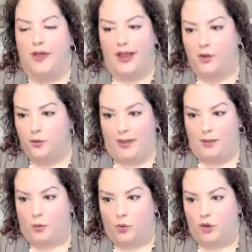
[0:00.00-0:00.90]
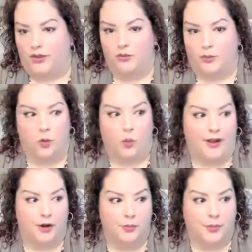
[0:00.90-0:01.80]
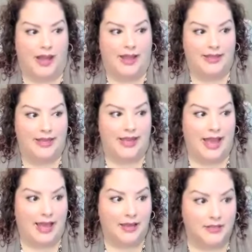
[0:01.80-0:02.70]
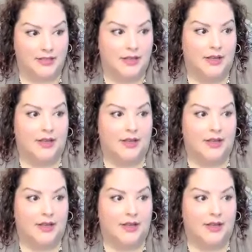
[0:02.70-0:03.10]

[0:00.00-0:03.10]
file the paperwork that's required by the Act.